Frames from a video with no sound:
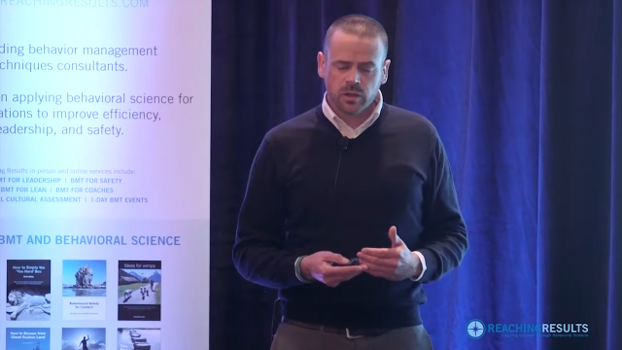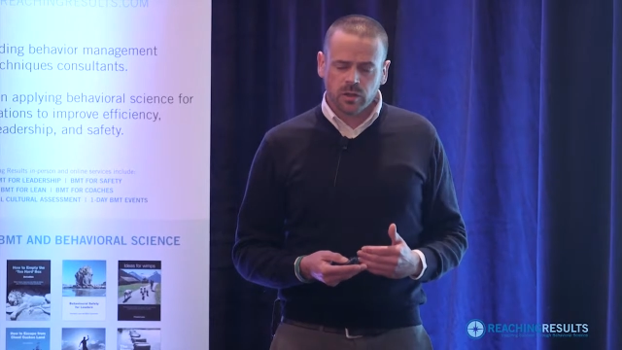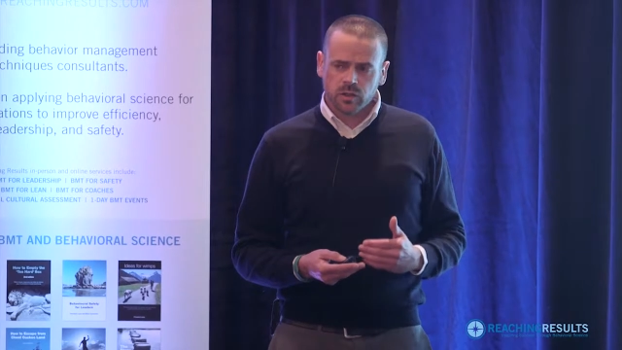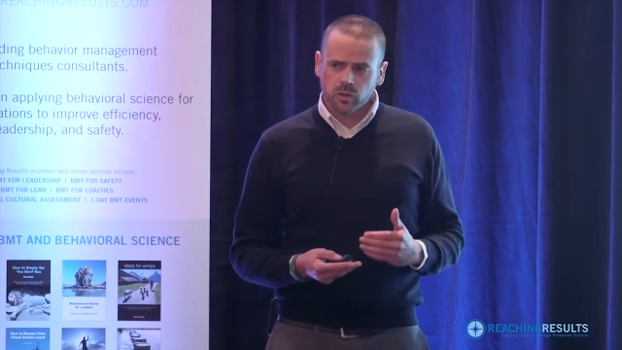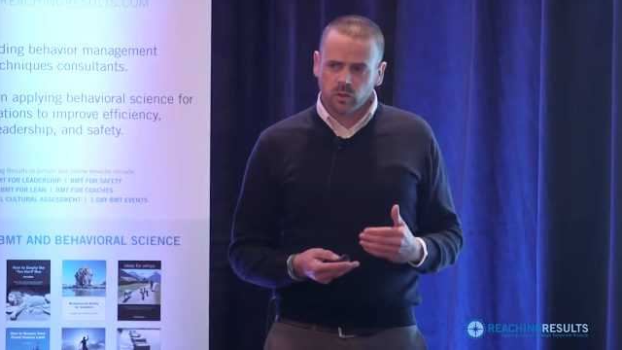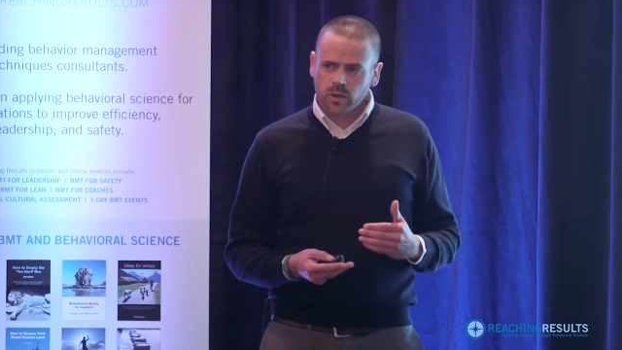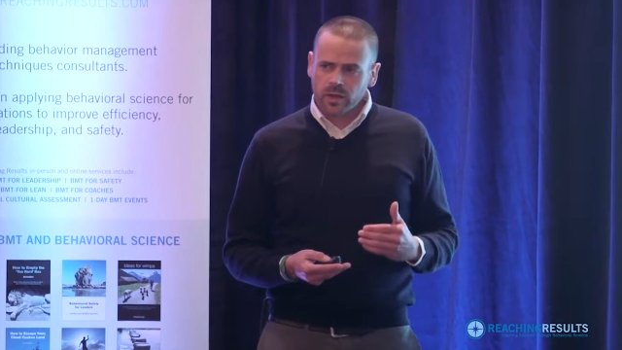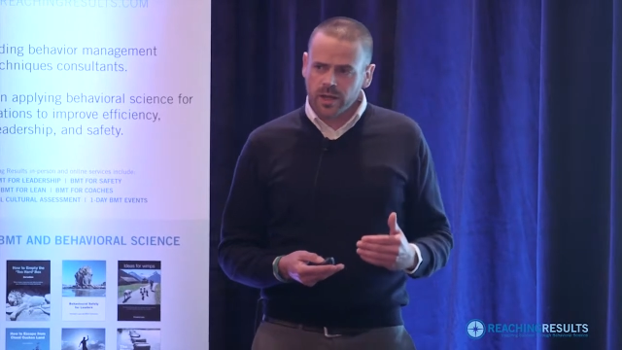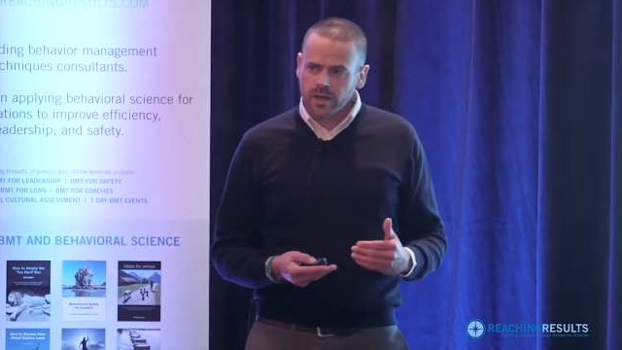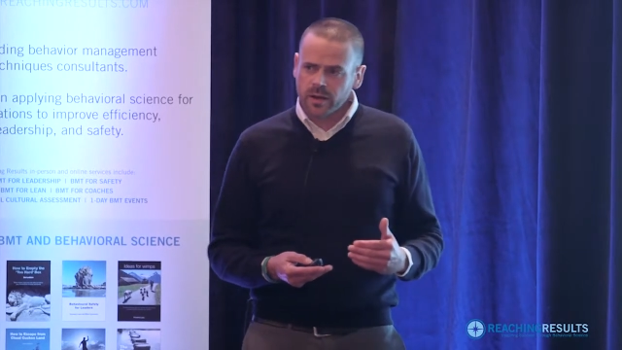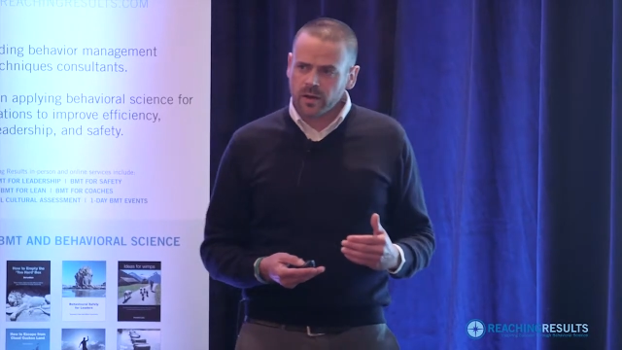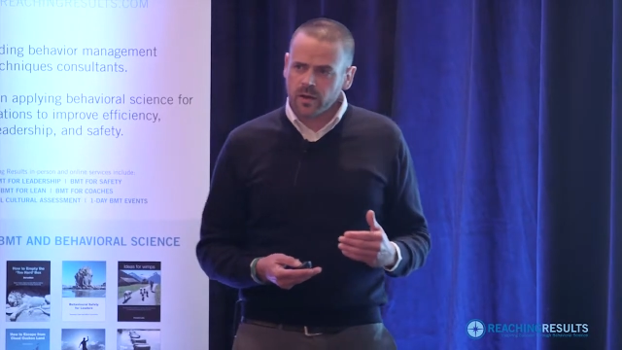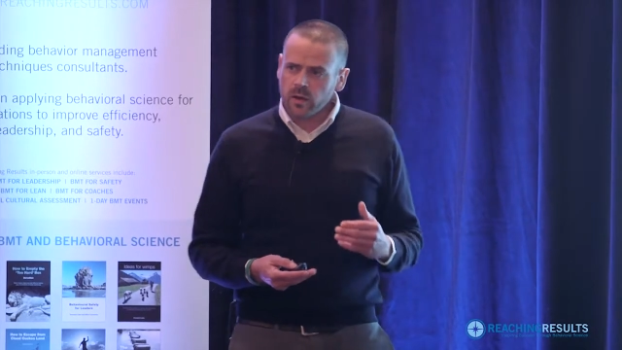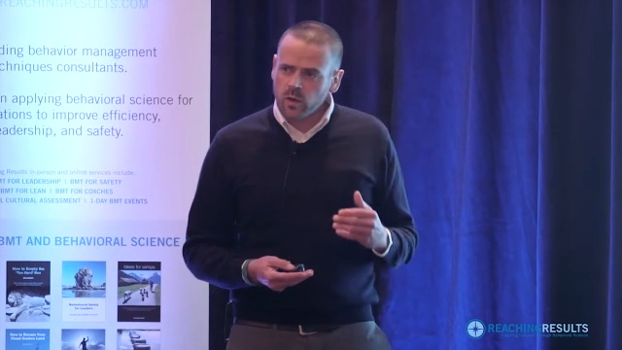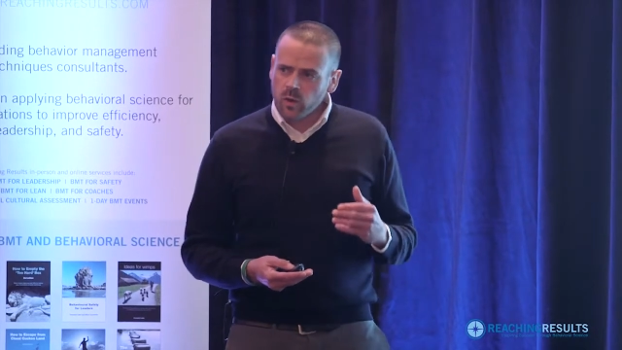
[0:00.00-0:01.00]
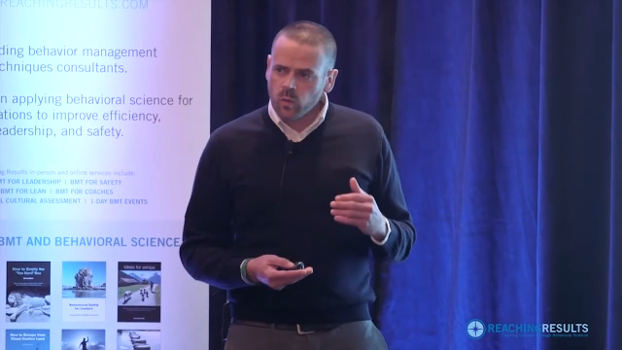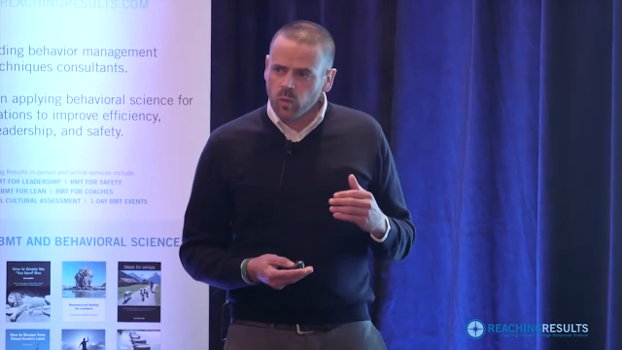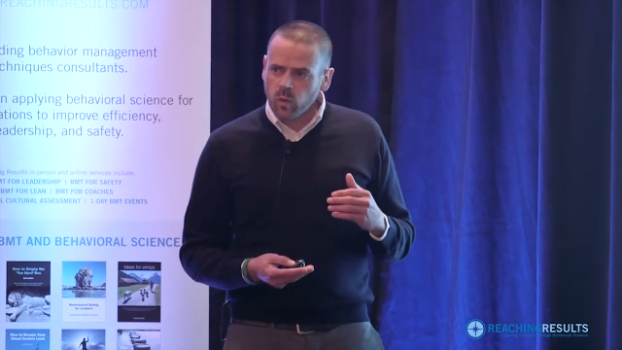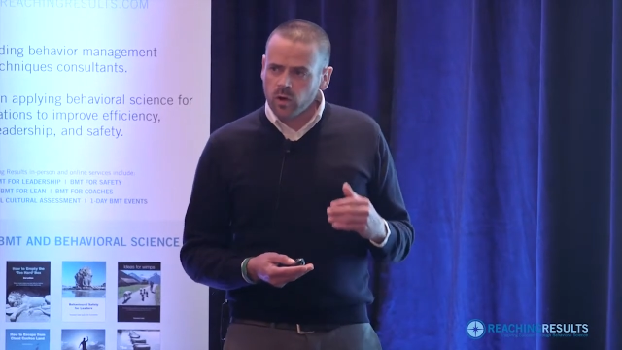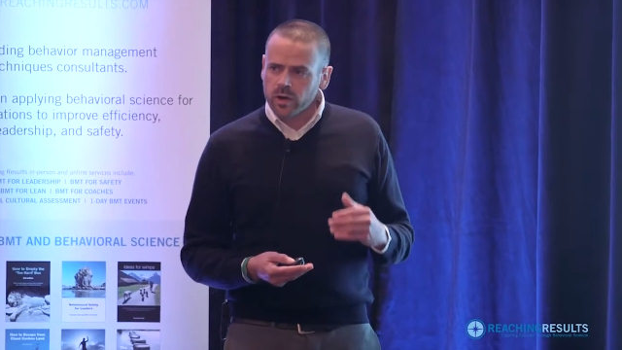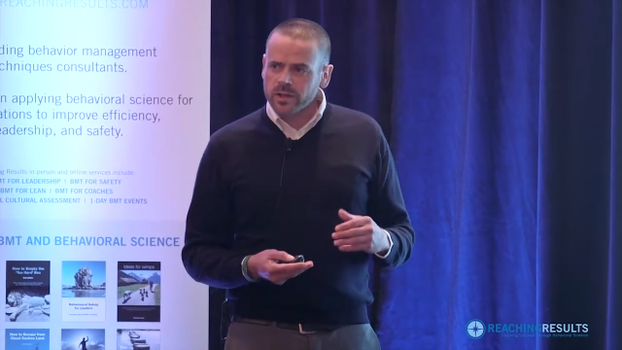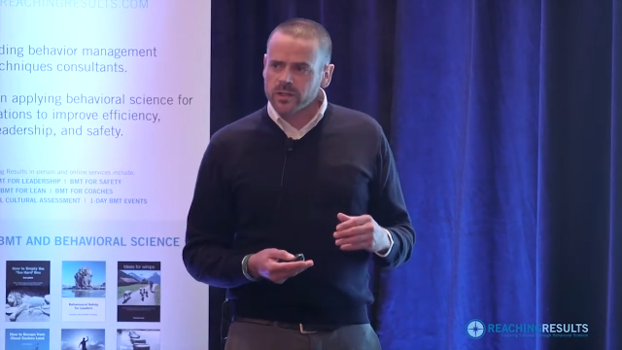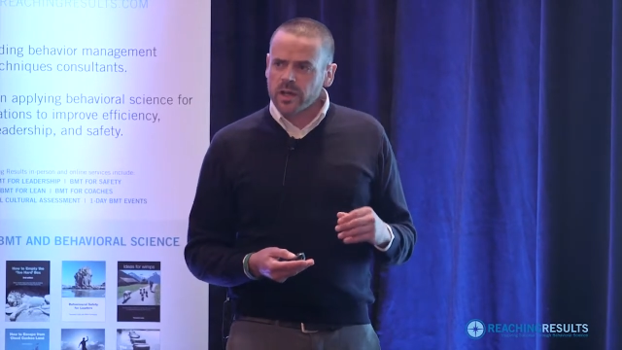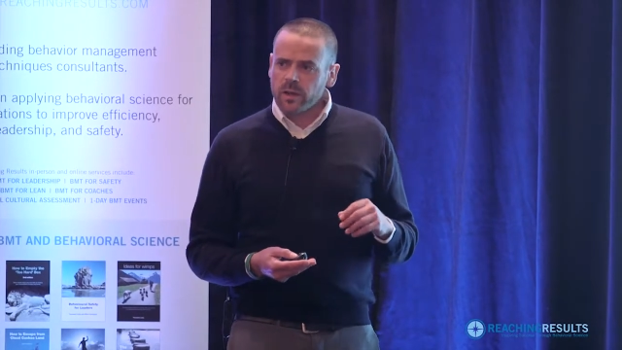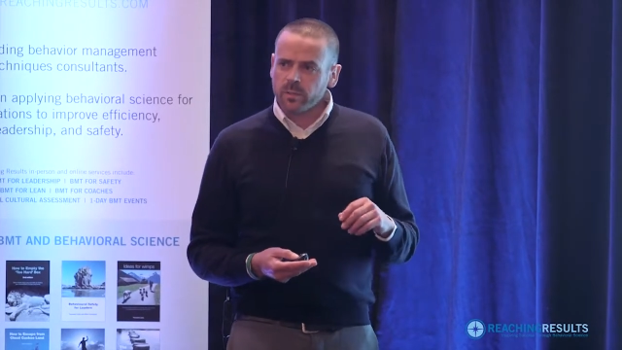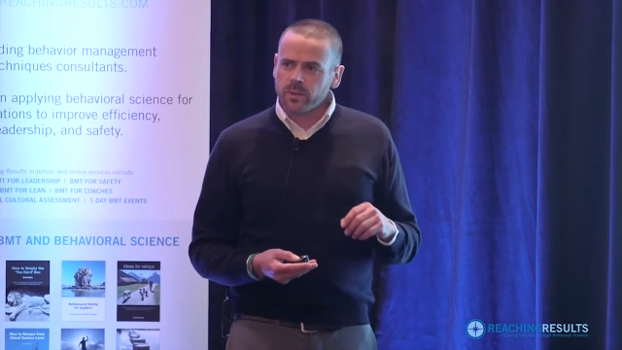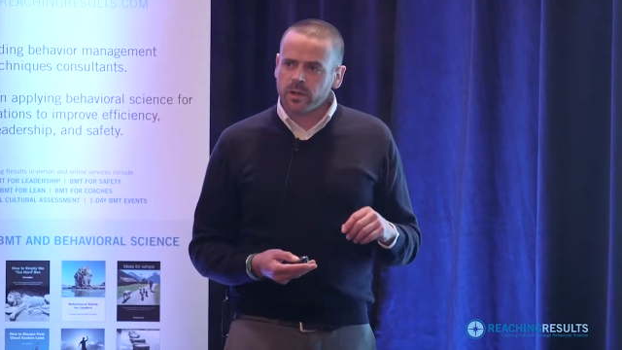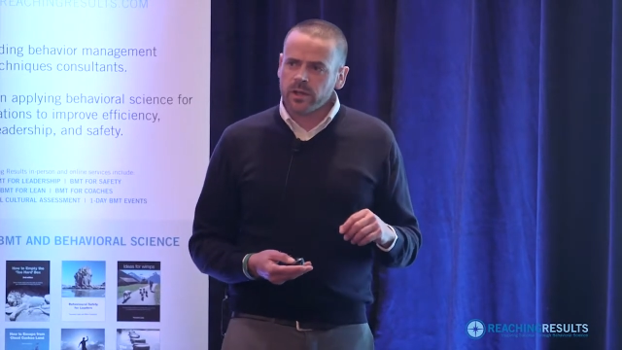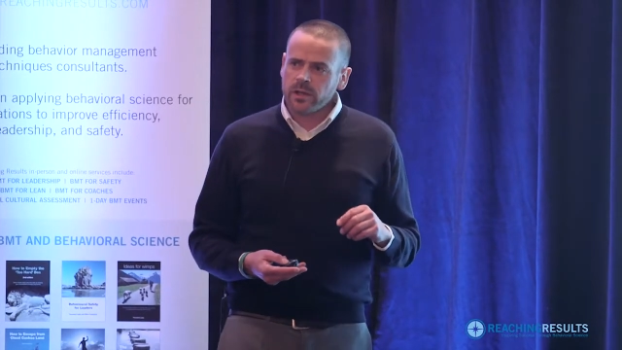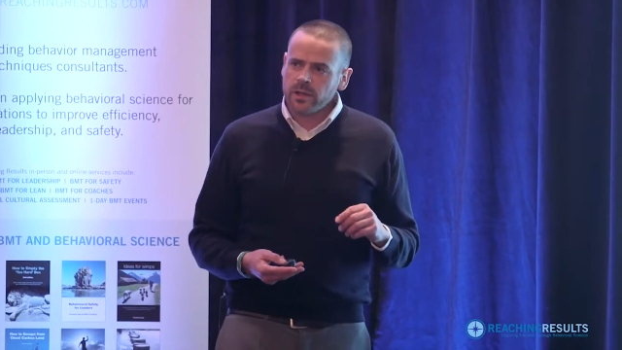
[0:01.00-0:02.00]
So again, what is happening